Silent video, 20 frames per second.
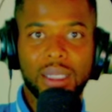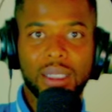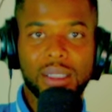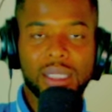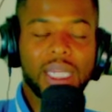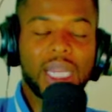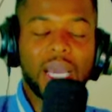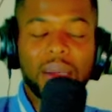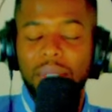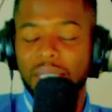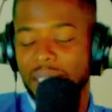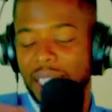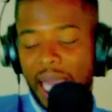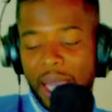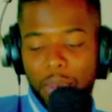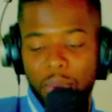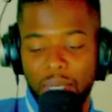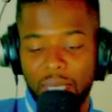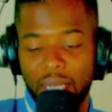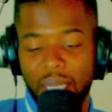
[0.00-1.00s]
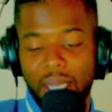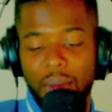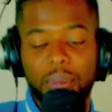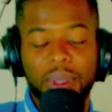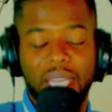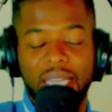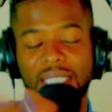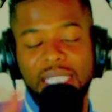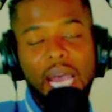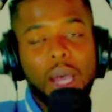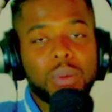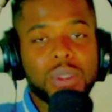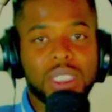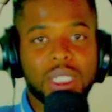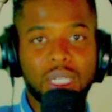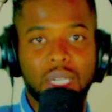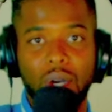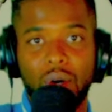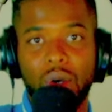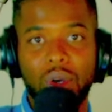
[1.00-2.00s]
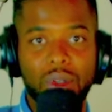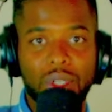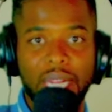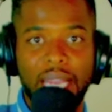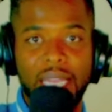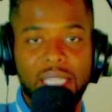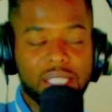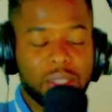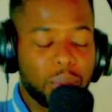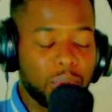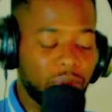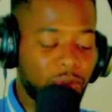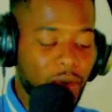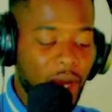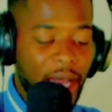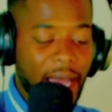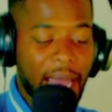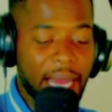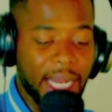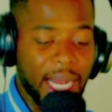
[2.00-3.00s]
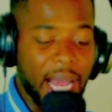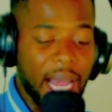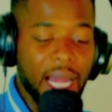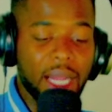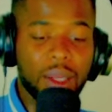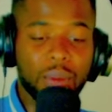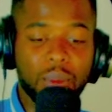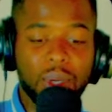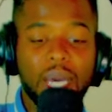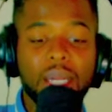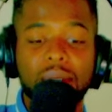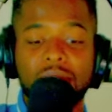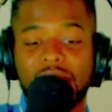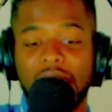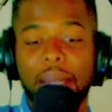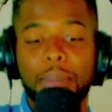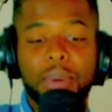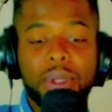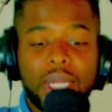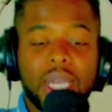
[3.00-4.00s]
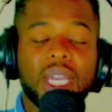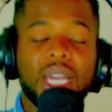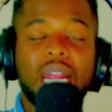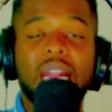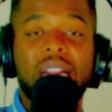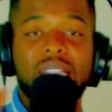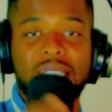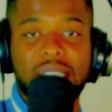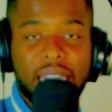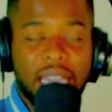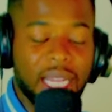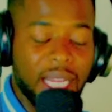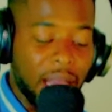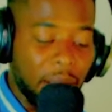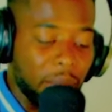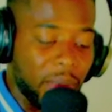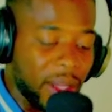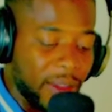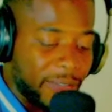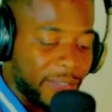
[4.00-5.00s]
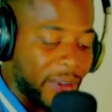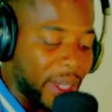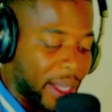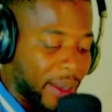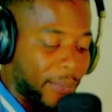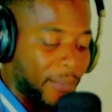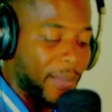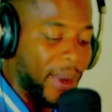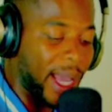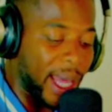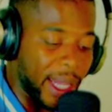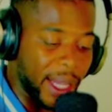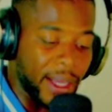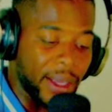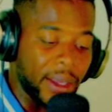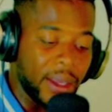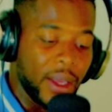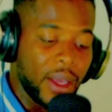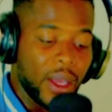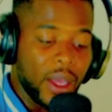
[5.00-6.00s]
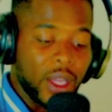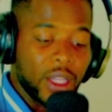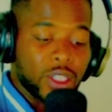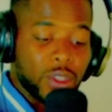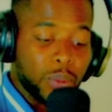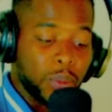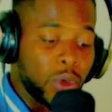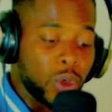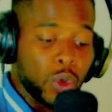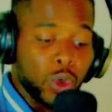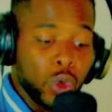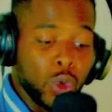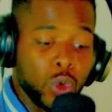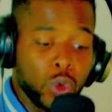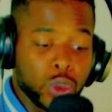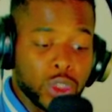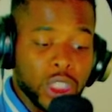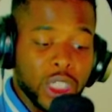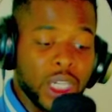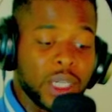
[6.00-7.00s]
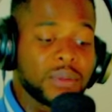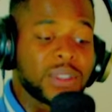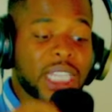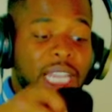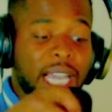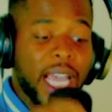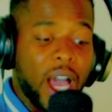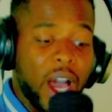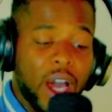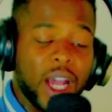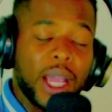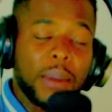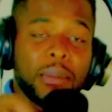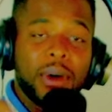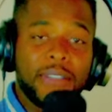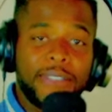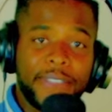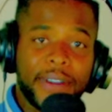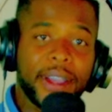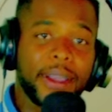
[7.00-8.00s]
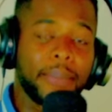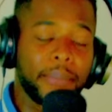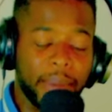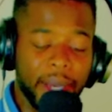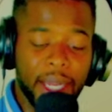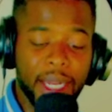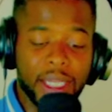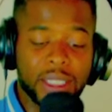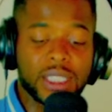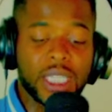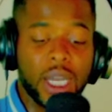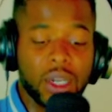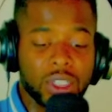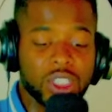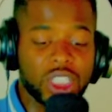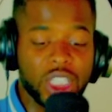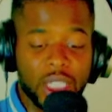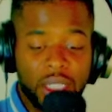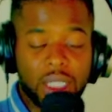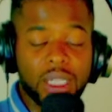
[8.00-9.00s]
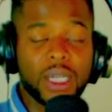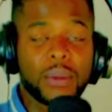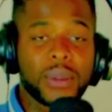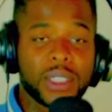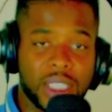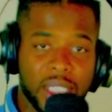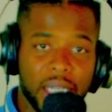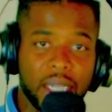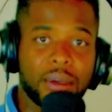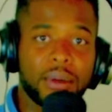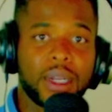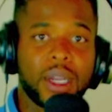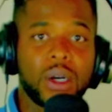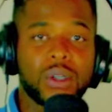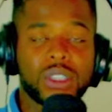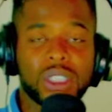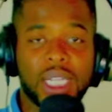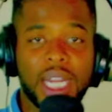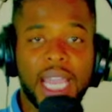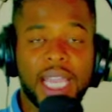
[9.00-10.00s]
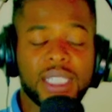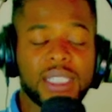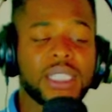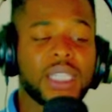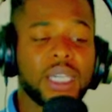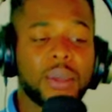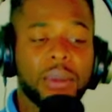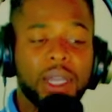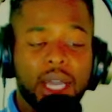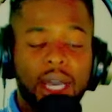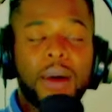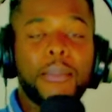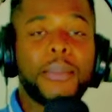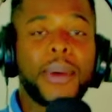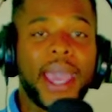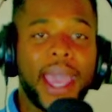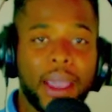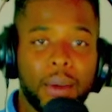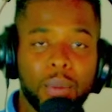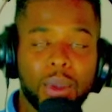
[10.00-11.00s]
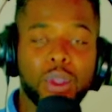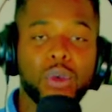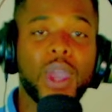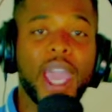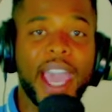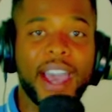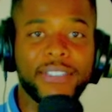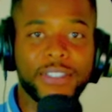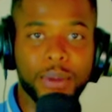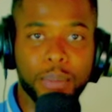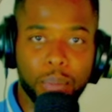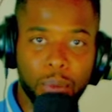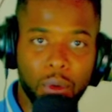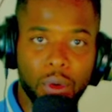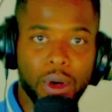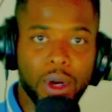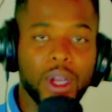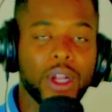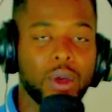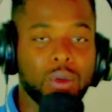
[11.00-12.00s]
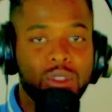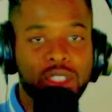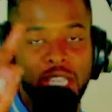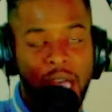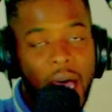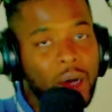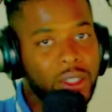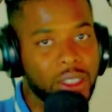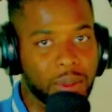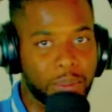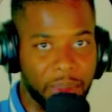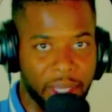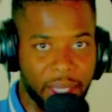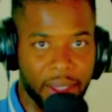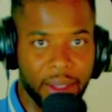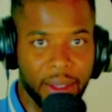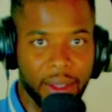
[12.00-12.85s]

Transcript: See, I'm the type of nigga because I was the go-go dancer before I got to Hollywood. I'm the type of nigga that'll take their motherfucking wallet, smooth ooze them, take all their motherfucking money, talk shit to them, and tell them to go to the ATM and come back when you have some more, or don't talk to me.